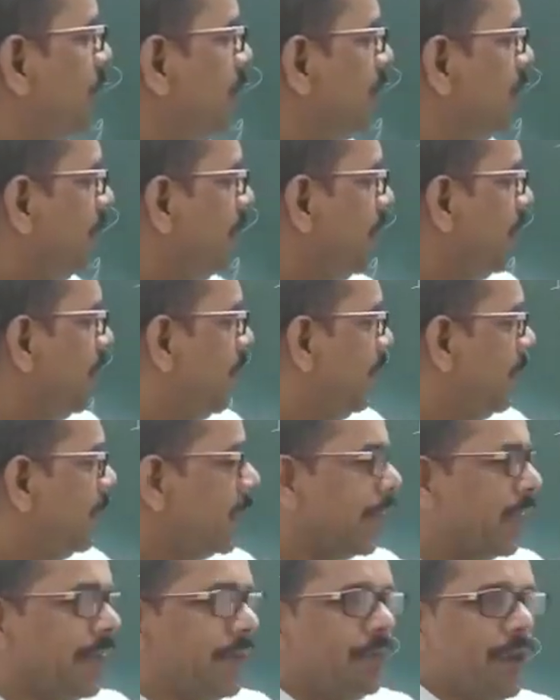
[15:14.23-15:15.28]
You
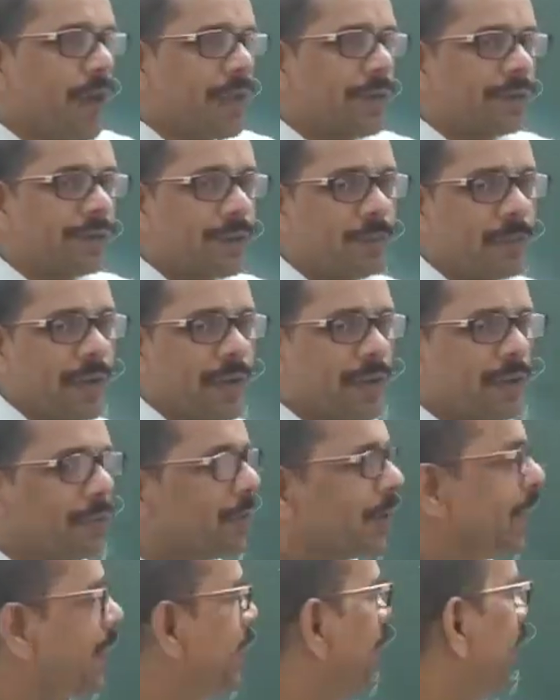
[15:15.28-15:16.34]
can invite somebody
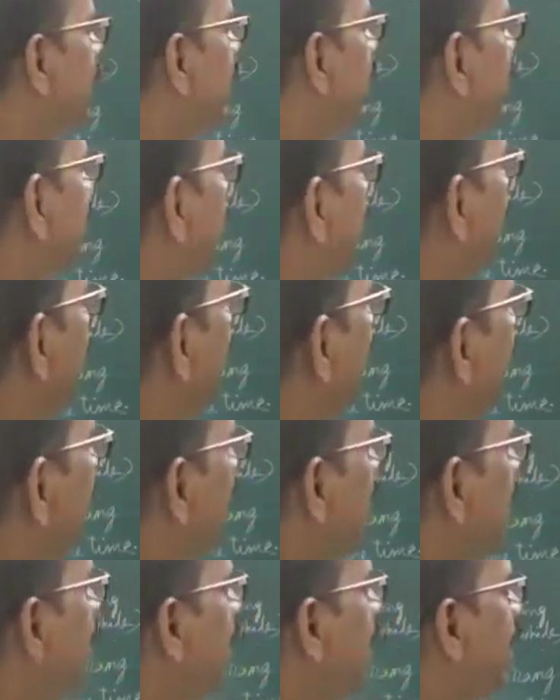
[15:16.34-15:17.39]
for a dinner
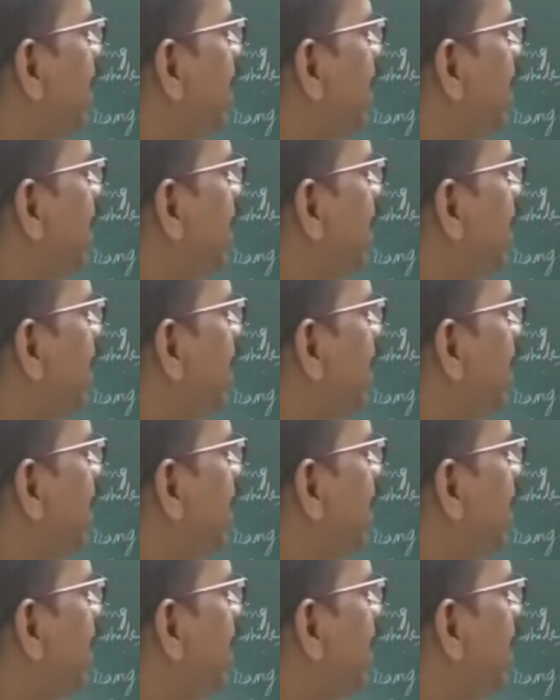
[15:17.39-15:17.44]
saying,